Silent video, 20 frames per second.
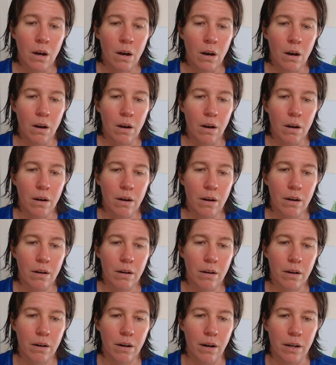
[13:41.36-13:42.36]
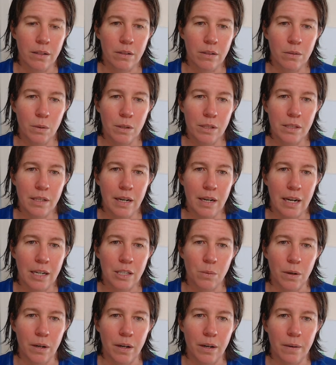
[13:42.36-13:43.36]
Right, what's the
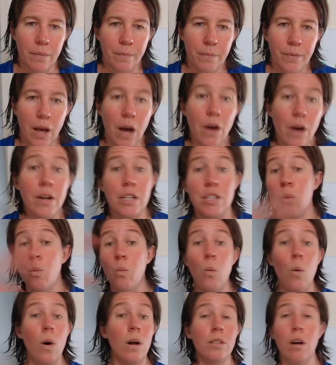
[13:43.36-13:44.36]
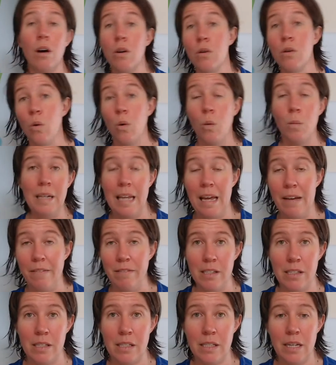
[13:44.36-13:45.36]
next one? Okay, so what are normal
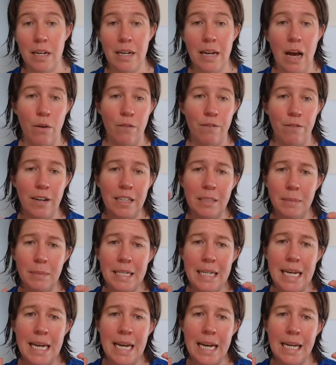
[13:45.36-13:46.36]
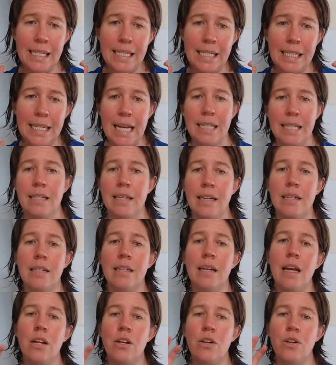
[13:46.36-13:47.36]
levels? Now, vitamin D is tested
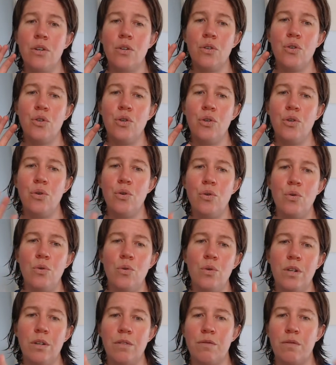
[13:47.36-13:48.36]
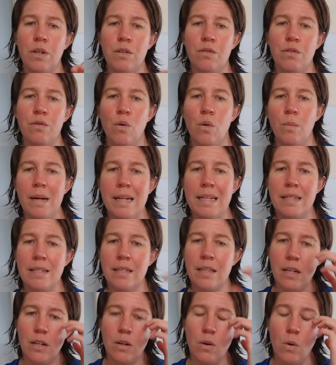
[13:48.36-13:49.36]
in two different formats
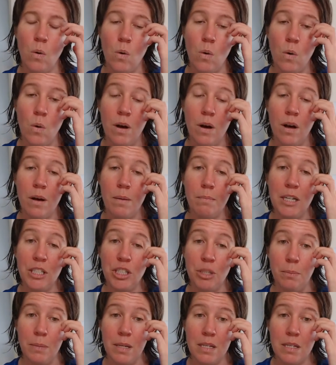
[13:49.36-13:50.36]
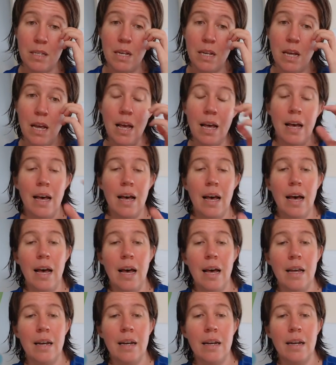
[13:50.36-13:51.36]
or measurements.
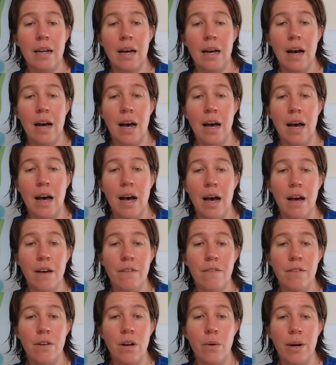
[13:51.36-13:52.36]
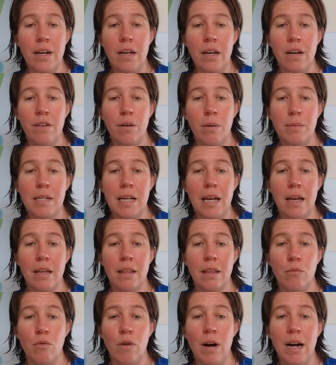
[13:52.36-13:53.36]
And I have no idea if I'm saying
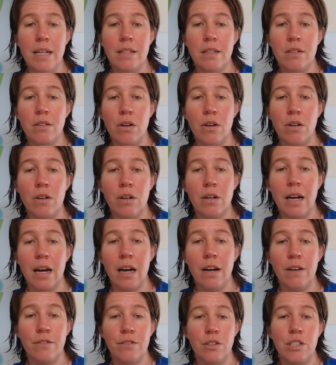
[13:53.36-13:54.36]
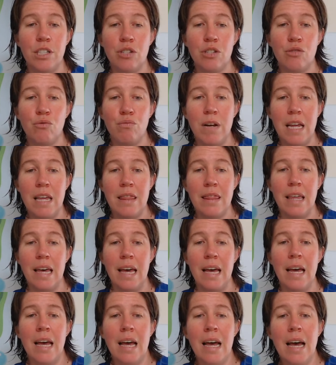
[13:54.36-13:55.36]
them right, so you're going to have to just read
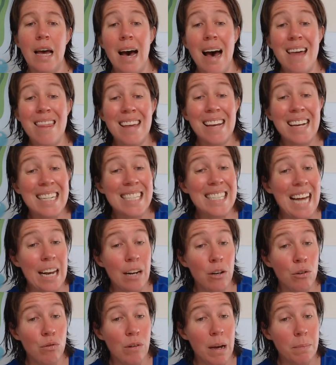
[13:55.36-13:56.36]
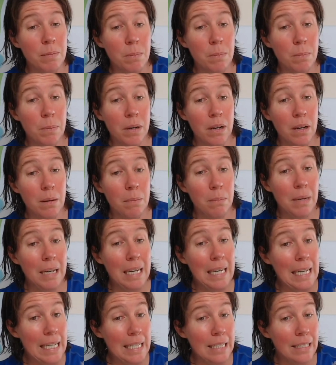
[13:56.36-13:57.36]
there. I think it's nanograms per
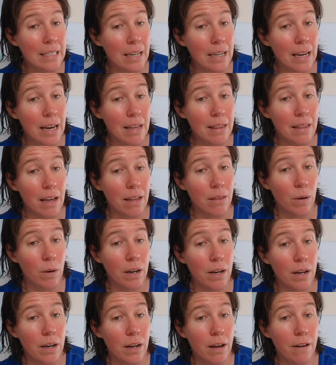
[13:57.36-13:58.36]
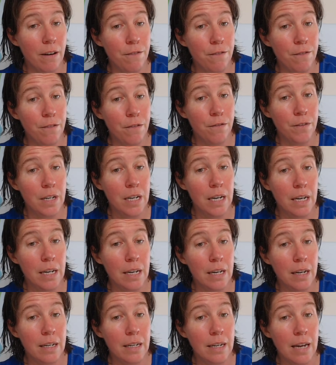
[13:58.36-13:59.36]
milliliter, and the other one,
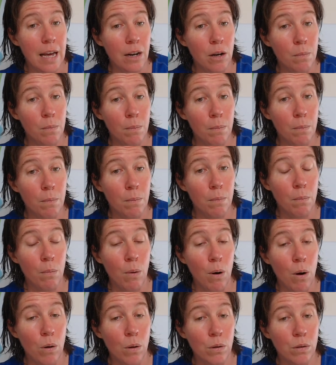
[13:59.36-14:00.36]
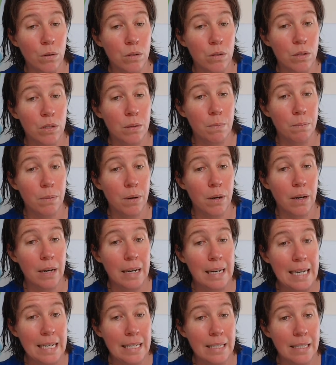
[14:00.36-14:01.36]
50 nanomoles per
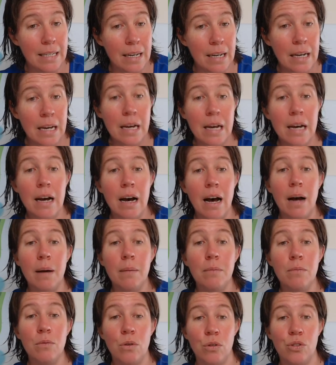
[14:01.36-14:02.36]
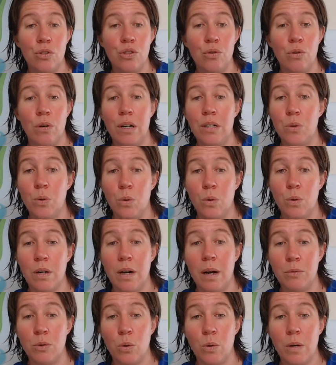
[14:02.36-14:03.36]
liter. I'm not sure.
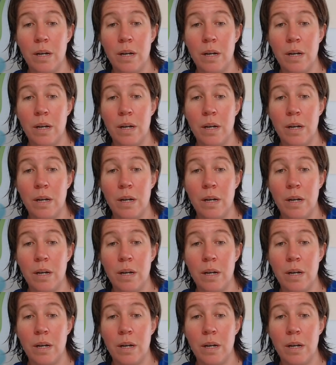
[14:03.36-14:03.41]
I'm talking